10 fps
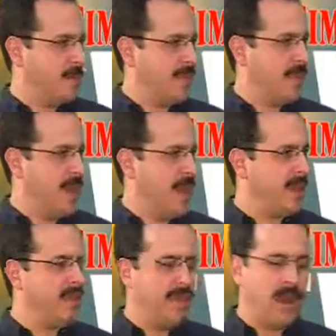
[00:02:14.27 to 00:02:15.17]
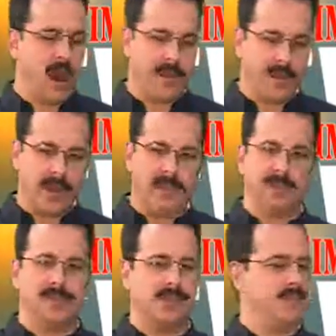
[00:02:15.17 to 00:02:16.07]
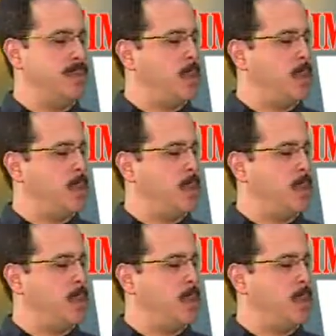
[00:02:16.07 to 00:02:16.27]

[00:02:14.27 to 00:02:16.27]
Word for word: with that operating system